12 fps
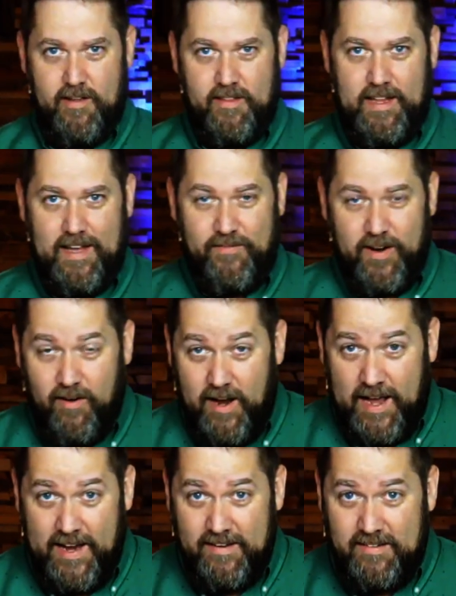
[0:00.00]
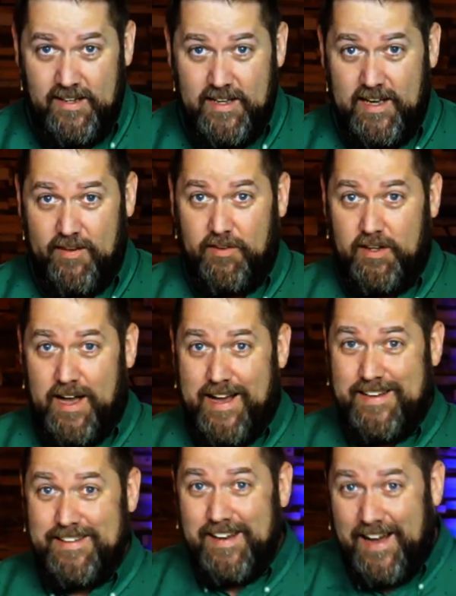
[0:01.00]
The very idea of
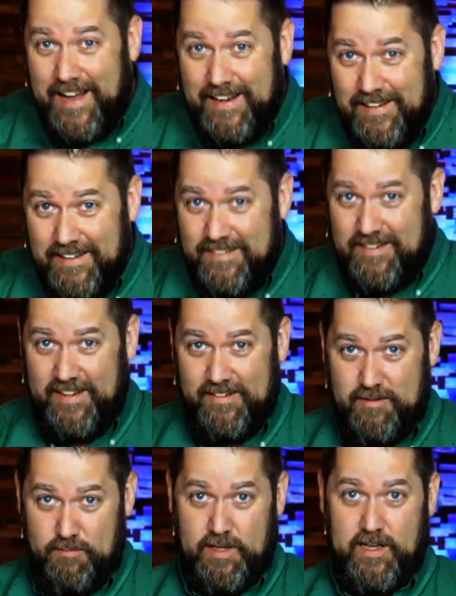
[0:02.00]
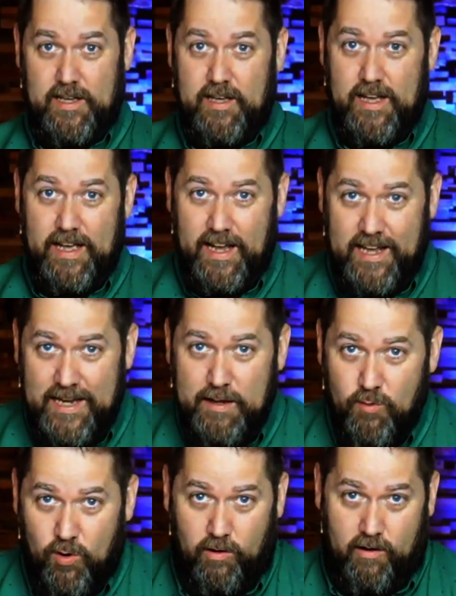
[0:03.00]
God not listening to me
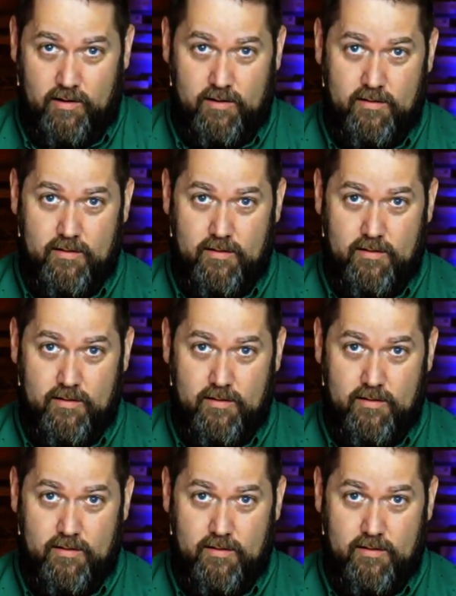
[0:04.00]
anymore